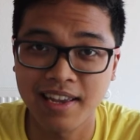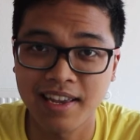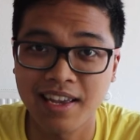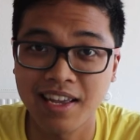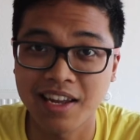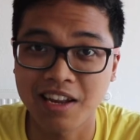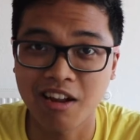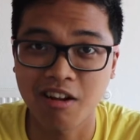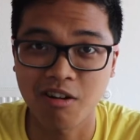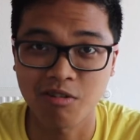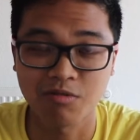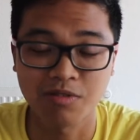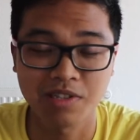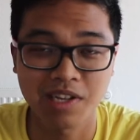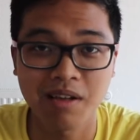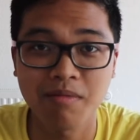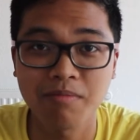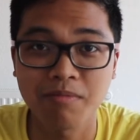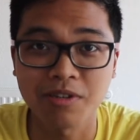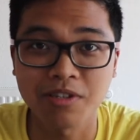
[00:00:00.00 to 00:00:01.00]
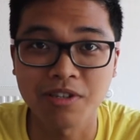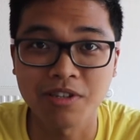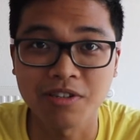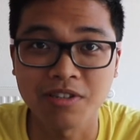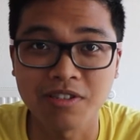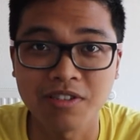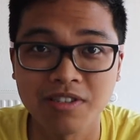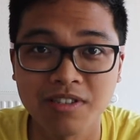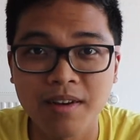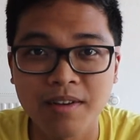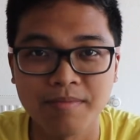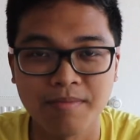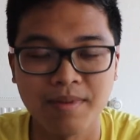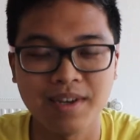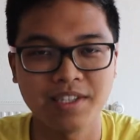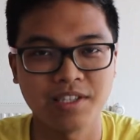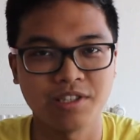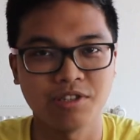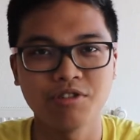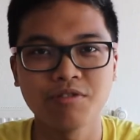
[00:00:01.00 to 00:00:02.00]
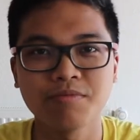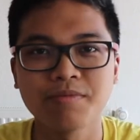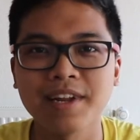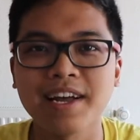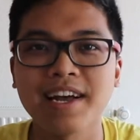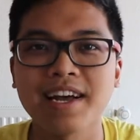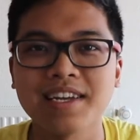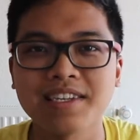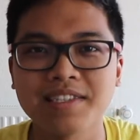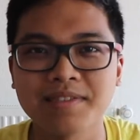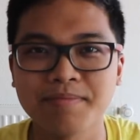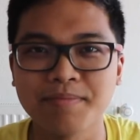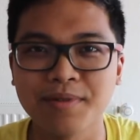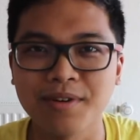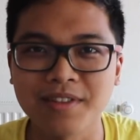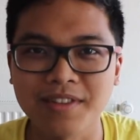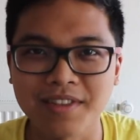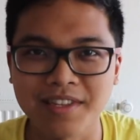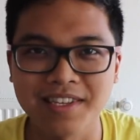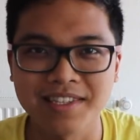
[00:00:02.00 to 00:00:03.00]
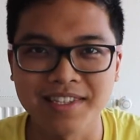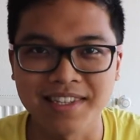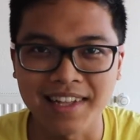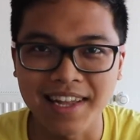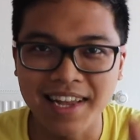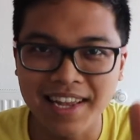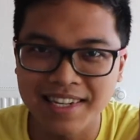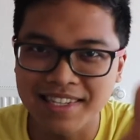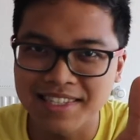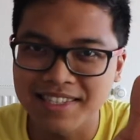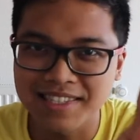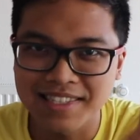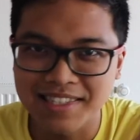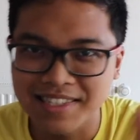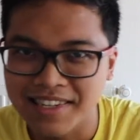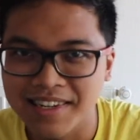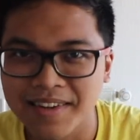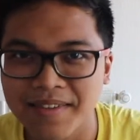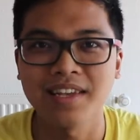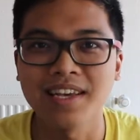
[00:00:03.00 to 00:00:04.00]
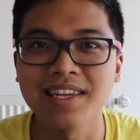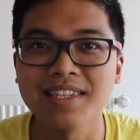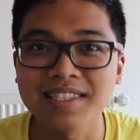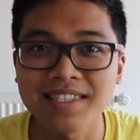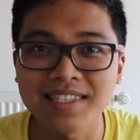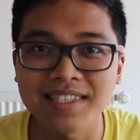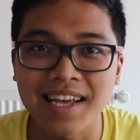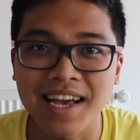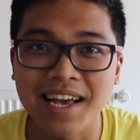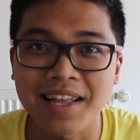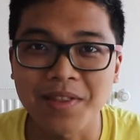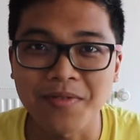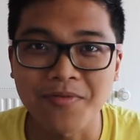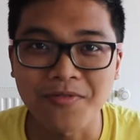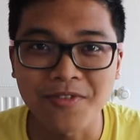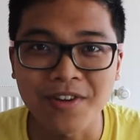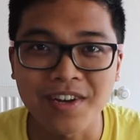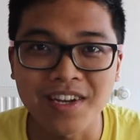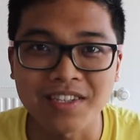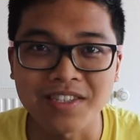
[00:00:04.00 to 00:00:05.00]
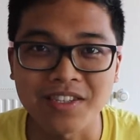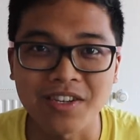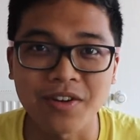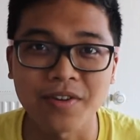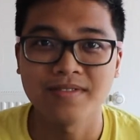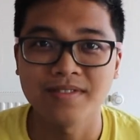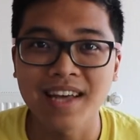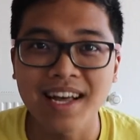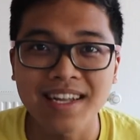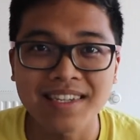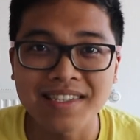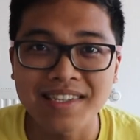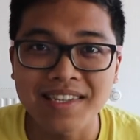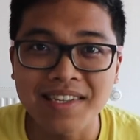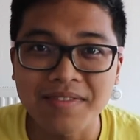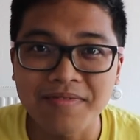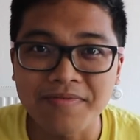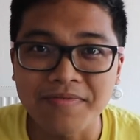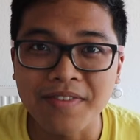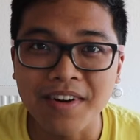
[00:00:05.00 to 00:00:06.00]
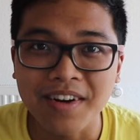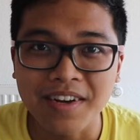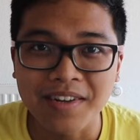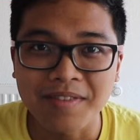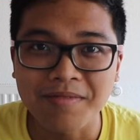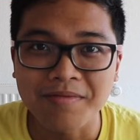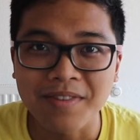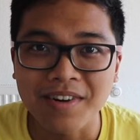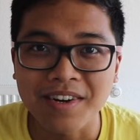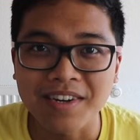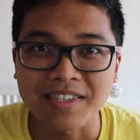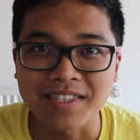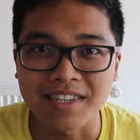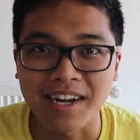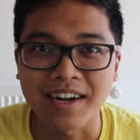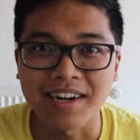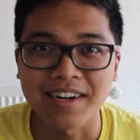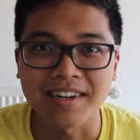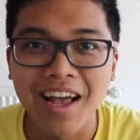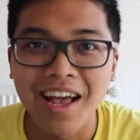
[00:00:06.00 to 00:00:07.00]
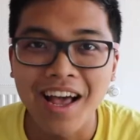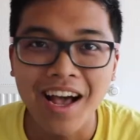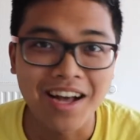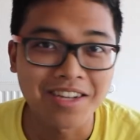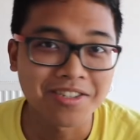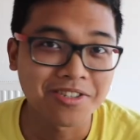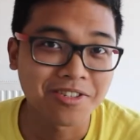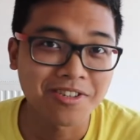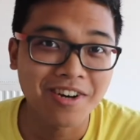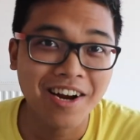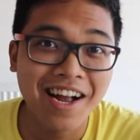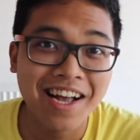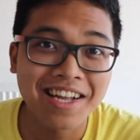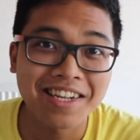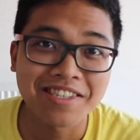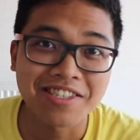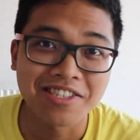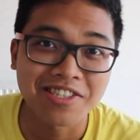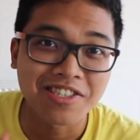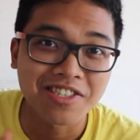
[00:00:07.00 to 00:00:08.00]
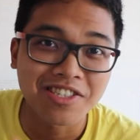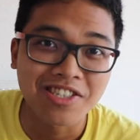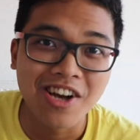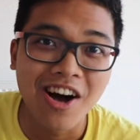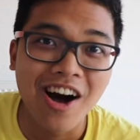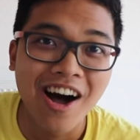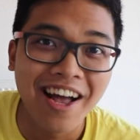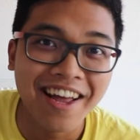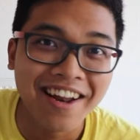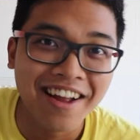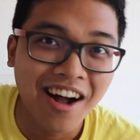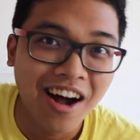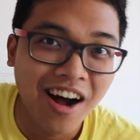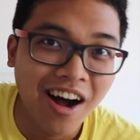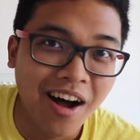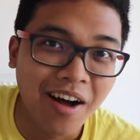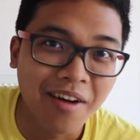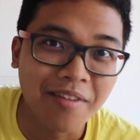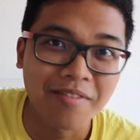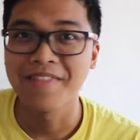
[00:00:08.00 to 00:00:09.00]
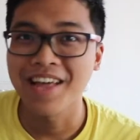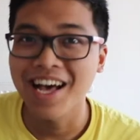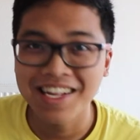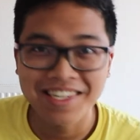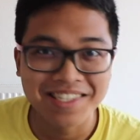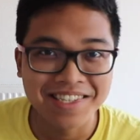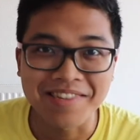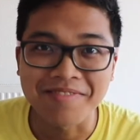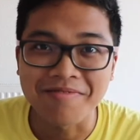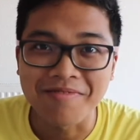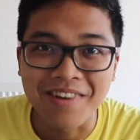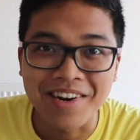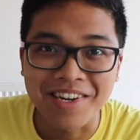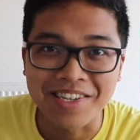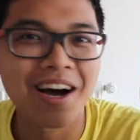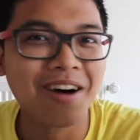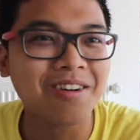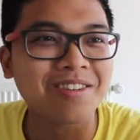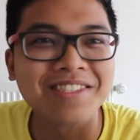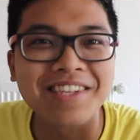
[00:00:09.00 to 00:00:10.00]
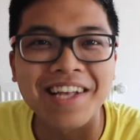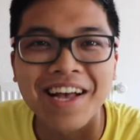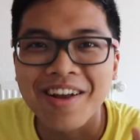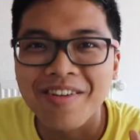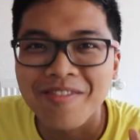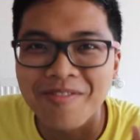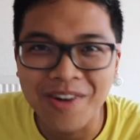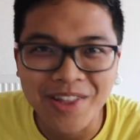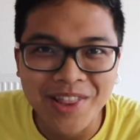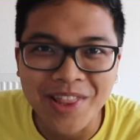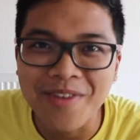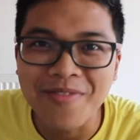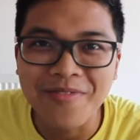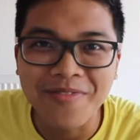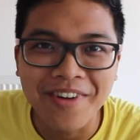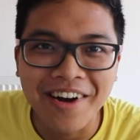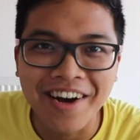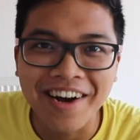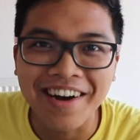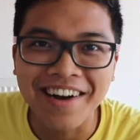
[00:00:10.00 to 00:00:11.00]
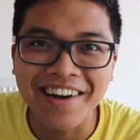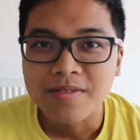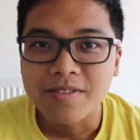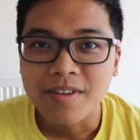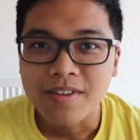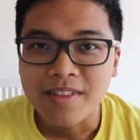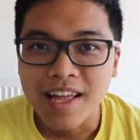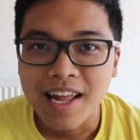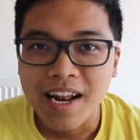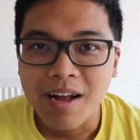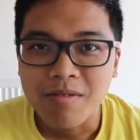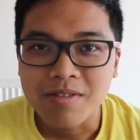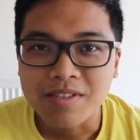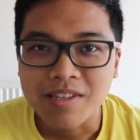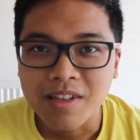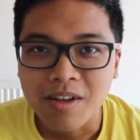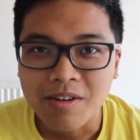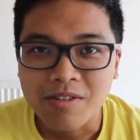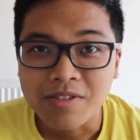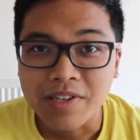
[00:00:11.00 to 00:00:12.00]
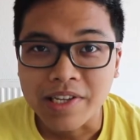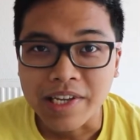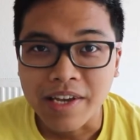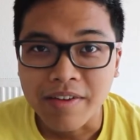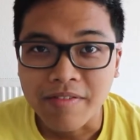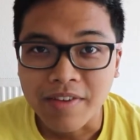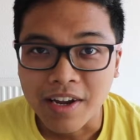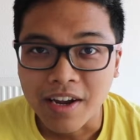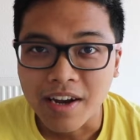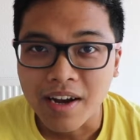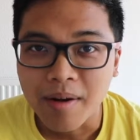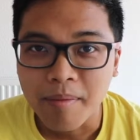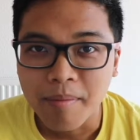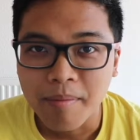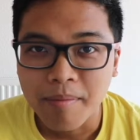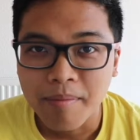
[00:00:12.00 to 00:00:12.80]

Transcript: in cold temperatures. My stupid ass put this lens inside the freezer. That didn't fucking work, dog. I tried to saw it off. That didn't work. I was like, what the fuck? So then I was close to giving up,